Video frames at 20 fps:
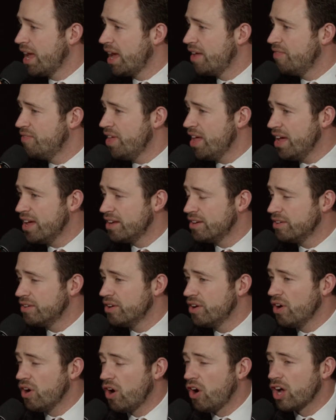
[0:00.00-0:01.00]
and then
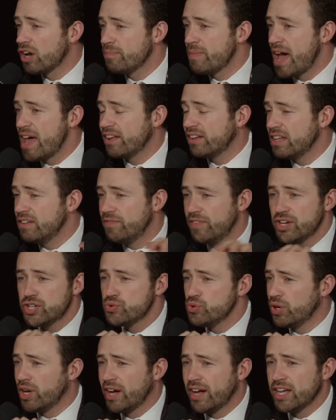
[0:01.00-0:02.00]
automatically
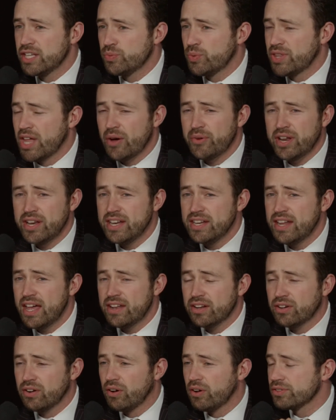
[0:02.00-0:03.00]
visualize, without any
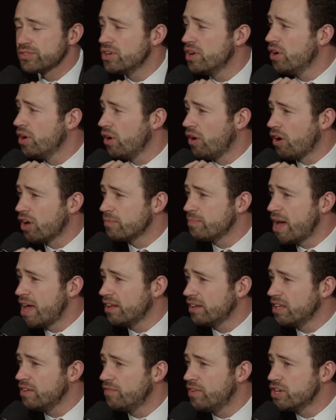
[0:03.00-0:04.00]
data calls, automatically